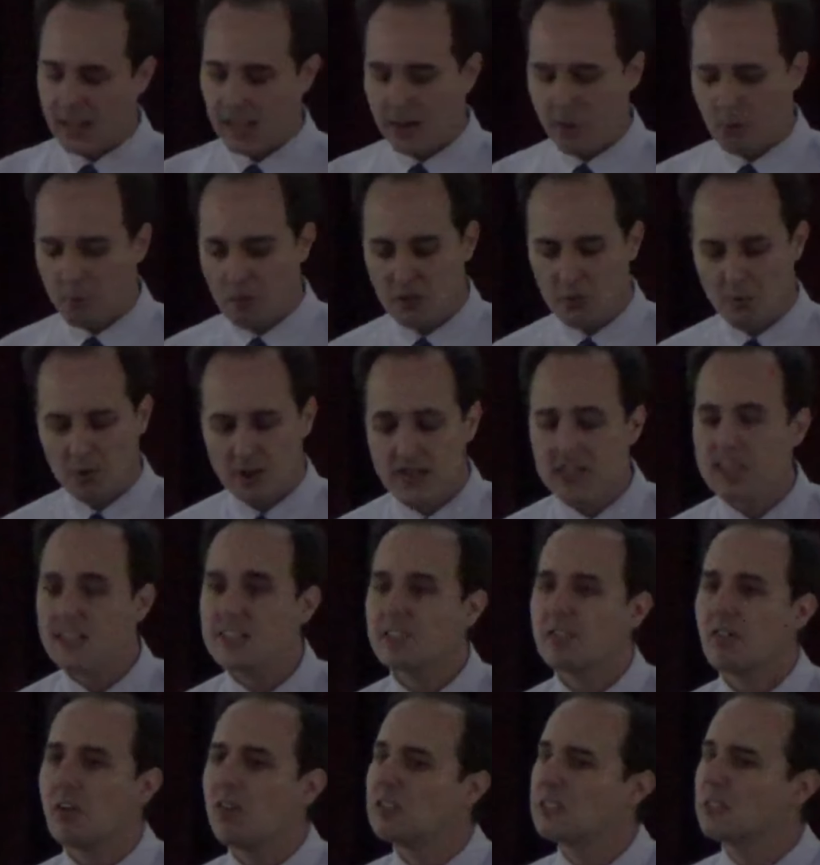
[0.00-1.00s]
We read
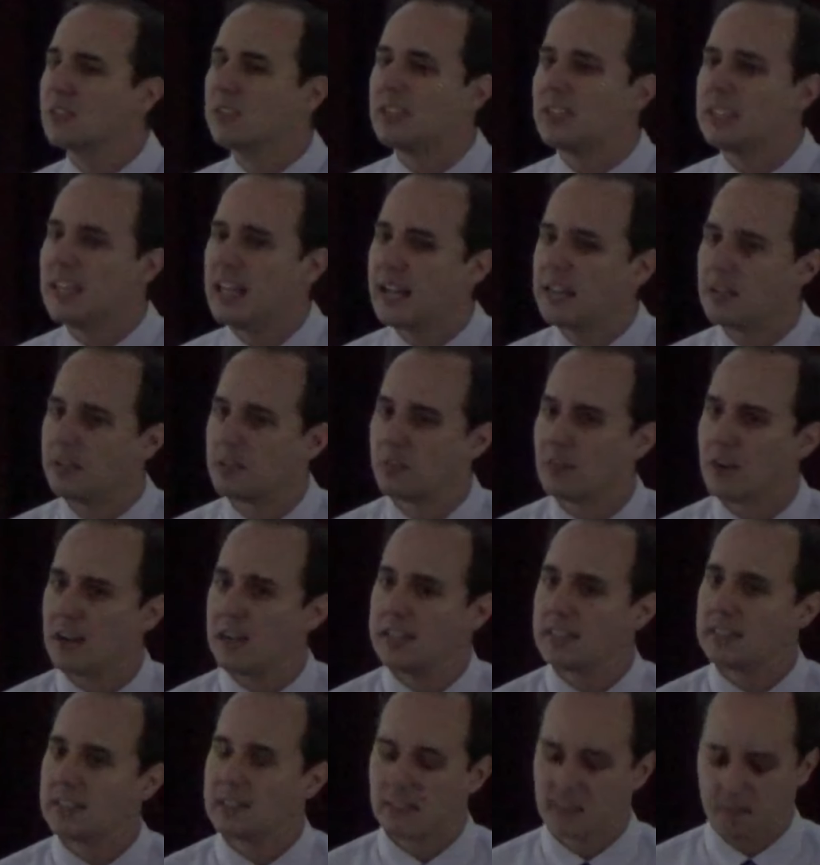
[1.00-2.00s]
this also that Daniel
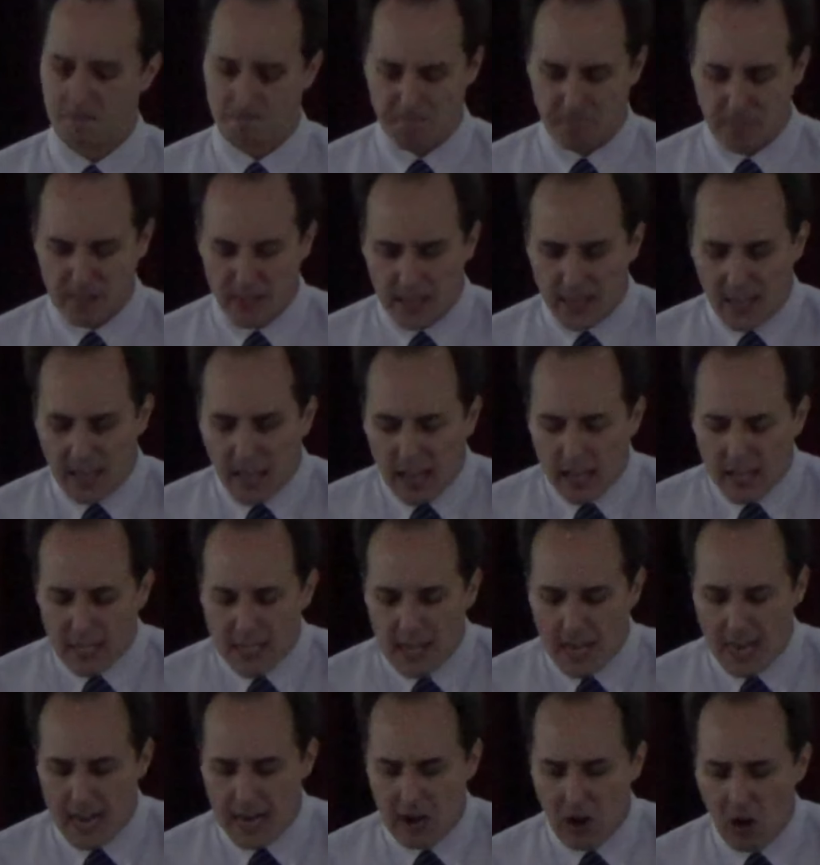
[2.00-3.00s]
writes
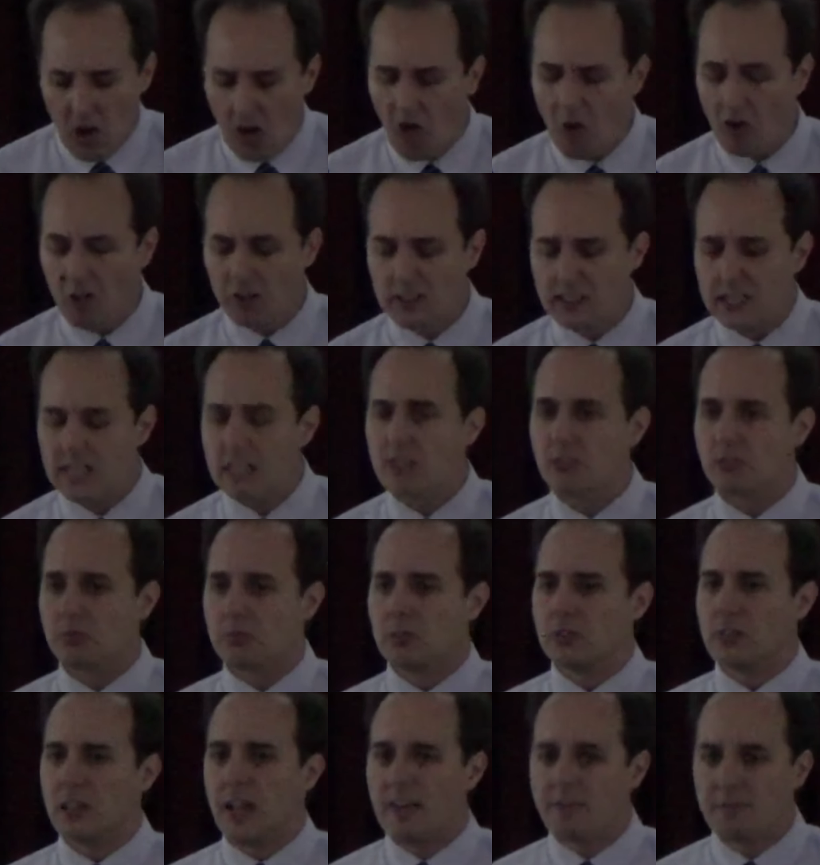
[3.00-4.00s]
Yea, all
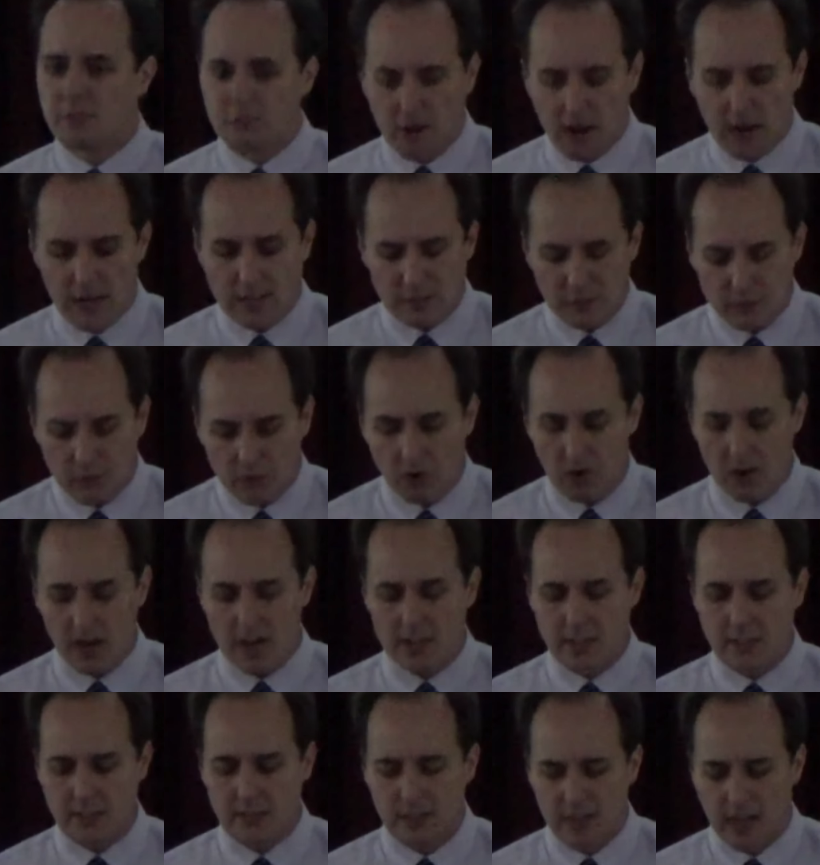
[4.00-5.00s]
Israel have
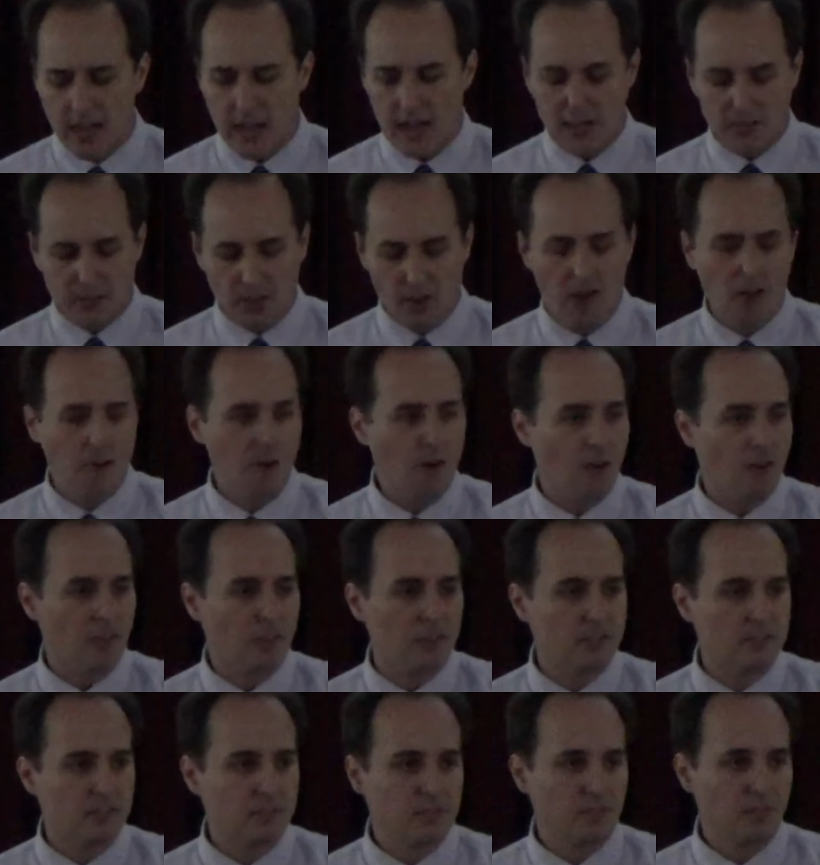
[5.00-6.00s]
transgressed thy law
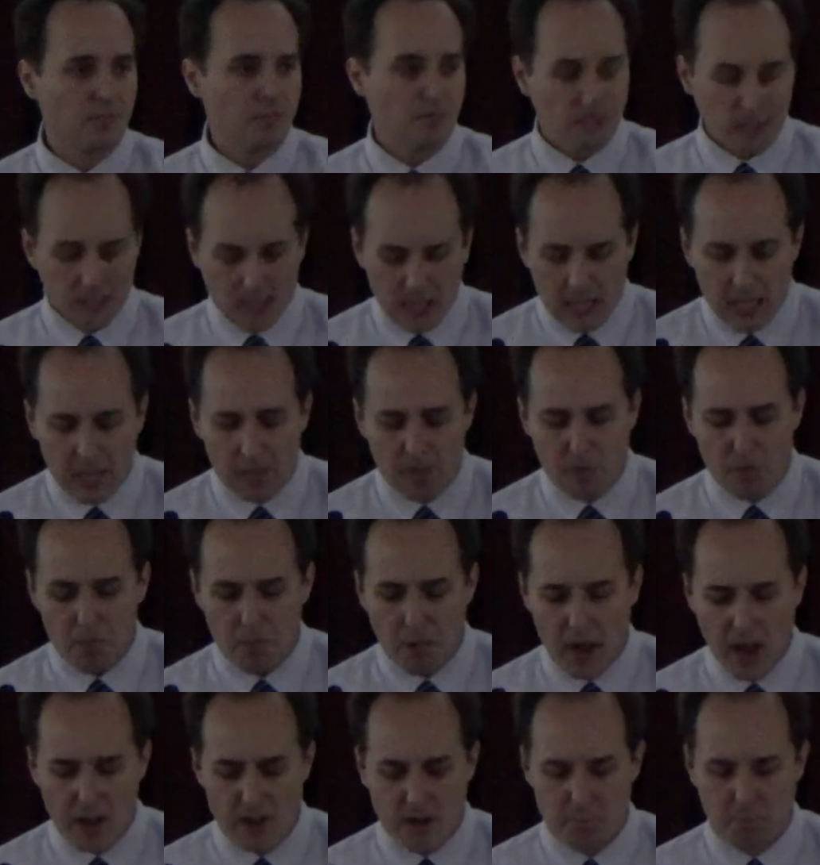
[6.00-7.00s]
even
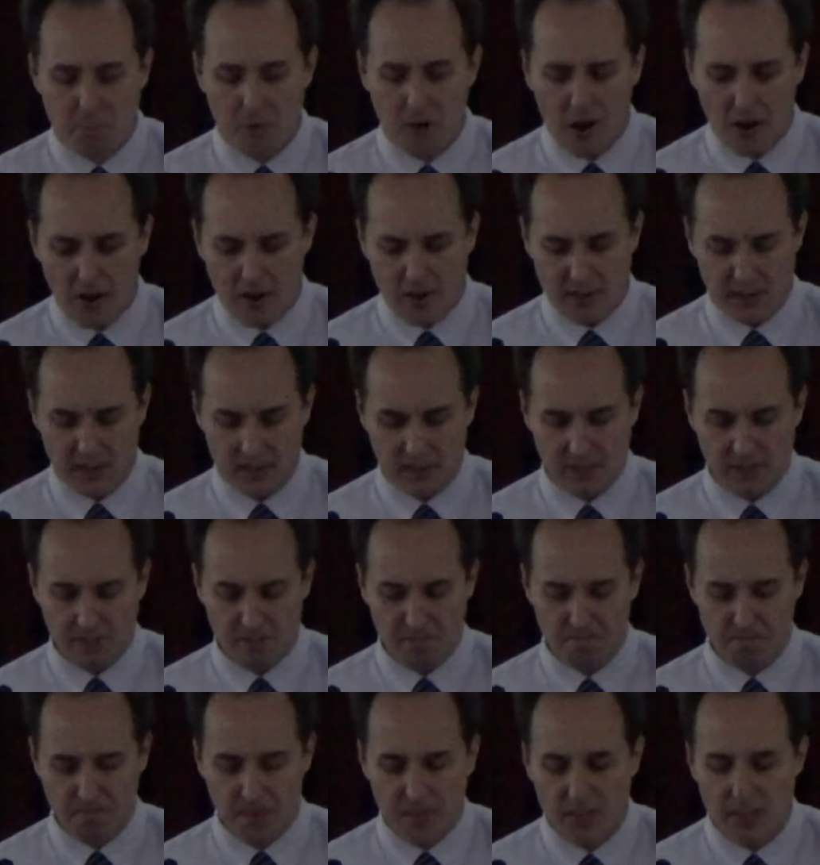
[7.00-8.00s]
by departing,
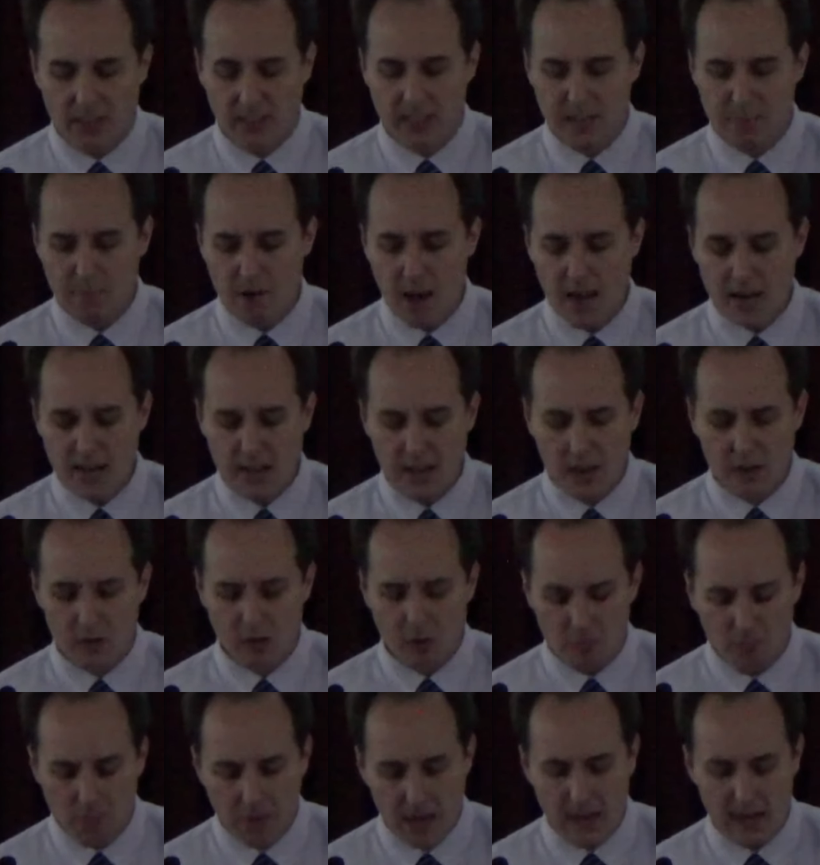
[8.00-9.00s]
that they might not
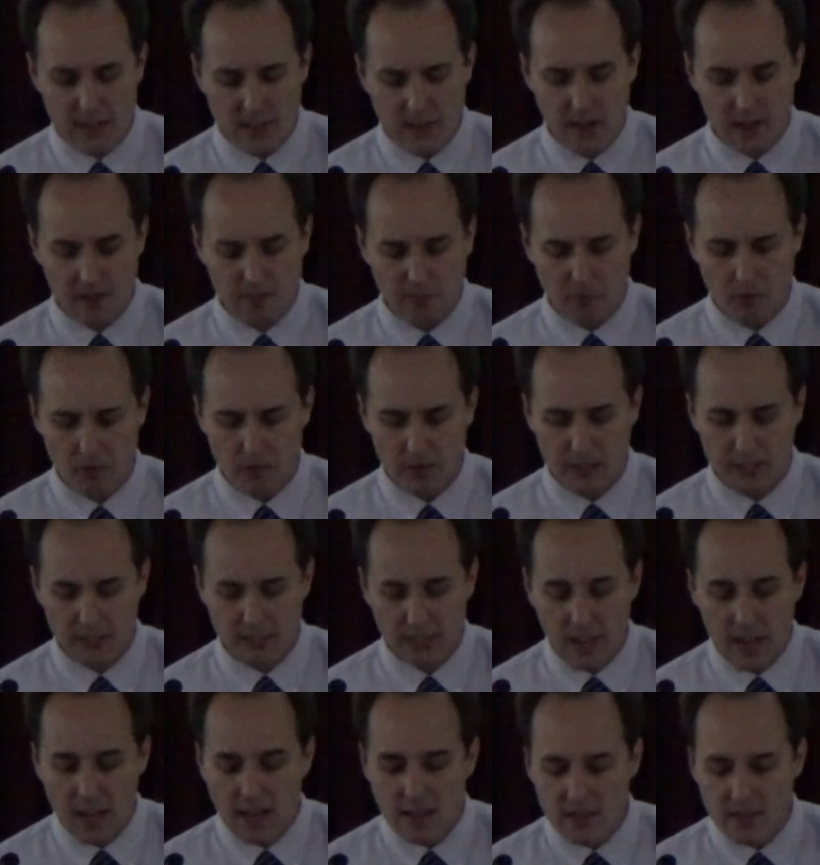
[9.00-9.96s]
obey thy voice.